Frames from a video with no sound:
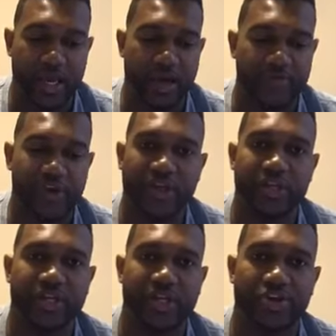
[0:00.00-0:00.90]
uh, if you can
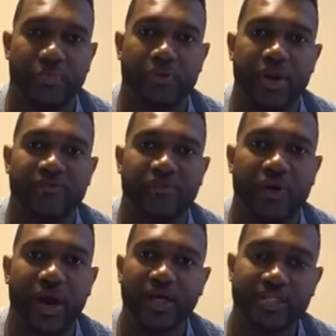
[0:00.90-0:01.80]
continue to pray
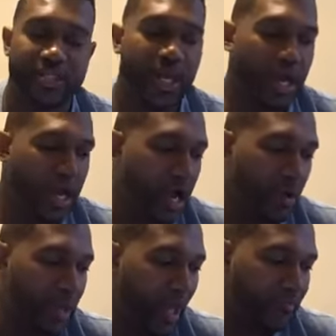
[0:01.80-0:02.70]
for us, uh,
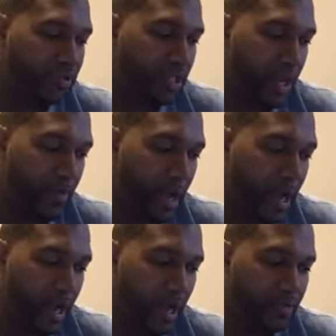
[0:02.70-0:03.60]
we have some,
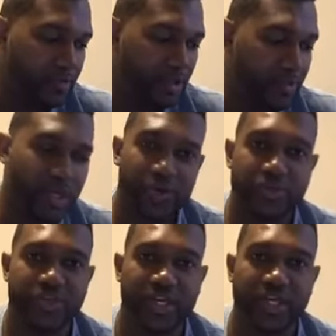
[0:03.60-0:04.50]
uh, some
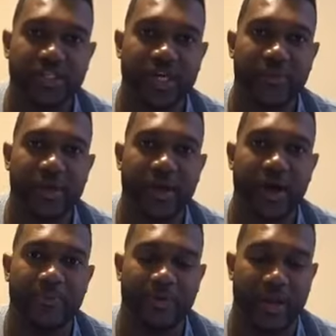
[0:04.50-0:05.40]
huge needs coming
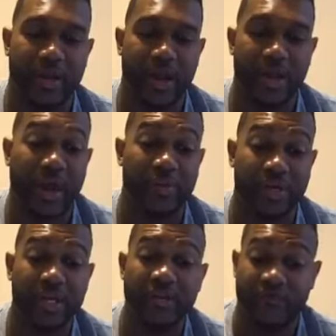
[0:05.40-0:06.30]
up and uh, that
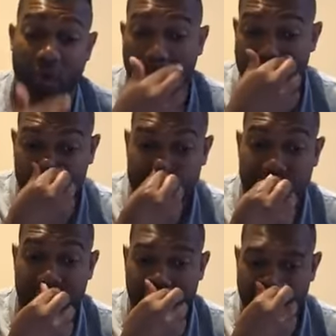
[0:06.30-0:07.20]
we need for our
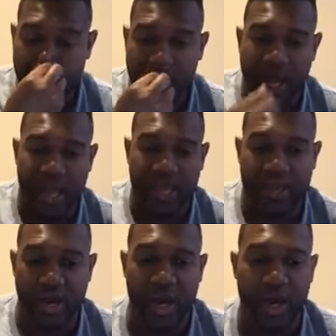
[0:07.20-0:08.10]
ministry
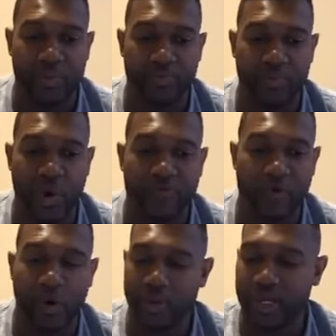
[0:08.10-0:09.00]
and, um,
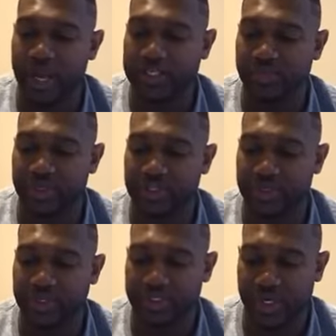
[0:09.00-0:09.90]
for Opening Eyes
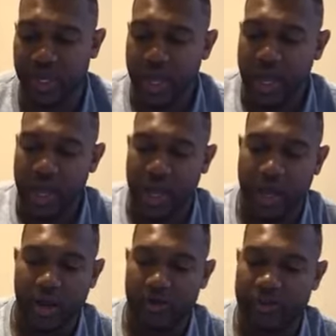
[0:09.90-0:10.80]
Ministries and,
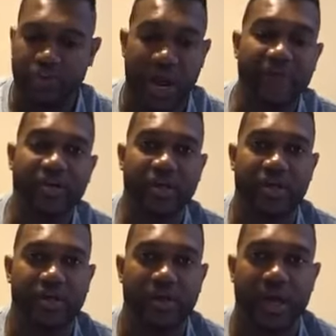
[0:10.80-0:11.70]
uh,
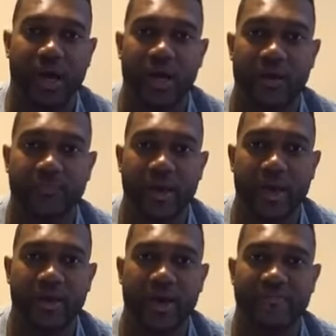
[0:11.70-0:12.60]
traveling and, um,
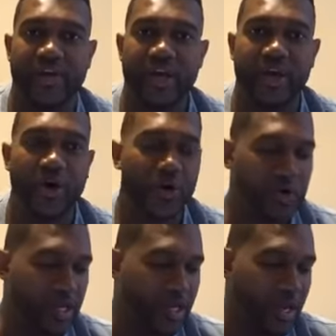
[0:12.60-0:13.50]
and a
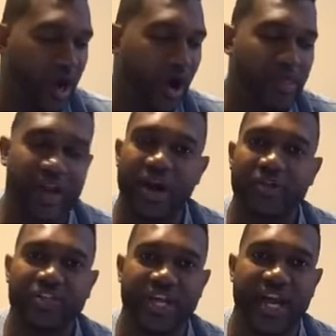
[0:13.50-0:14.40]
vehicle and all that
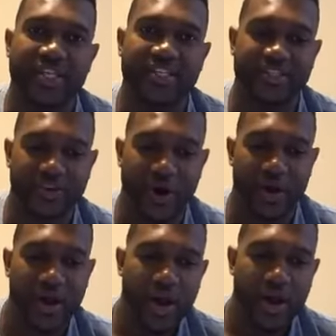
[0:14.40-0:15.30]
other jazz. And so our,